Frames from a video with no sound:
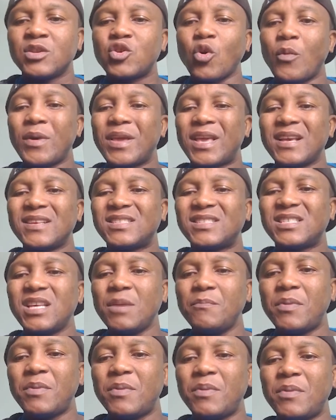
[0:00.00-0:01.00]
So we can
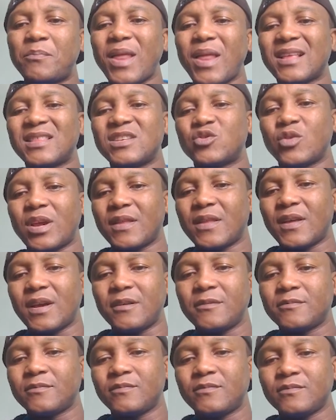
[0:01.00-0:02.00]
simply plug this
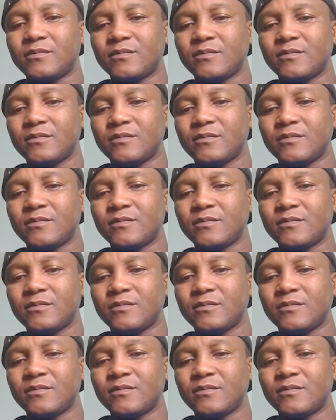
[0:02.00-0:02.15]
together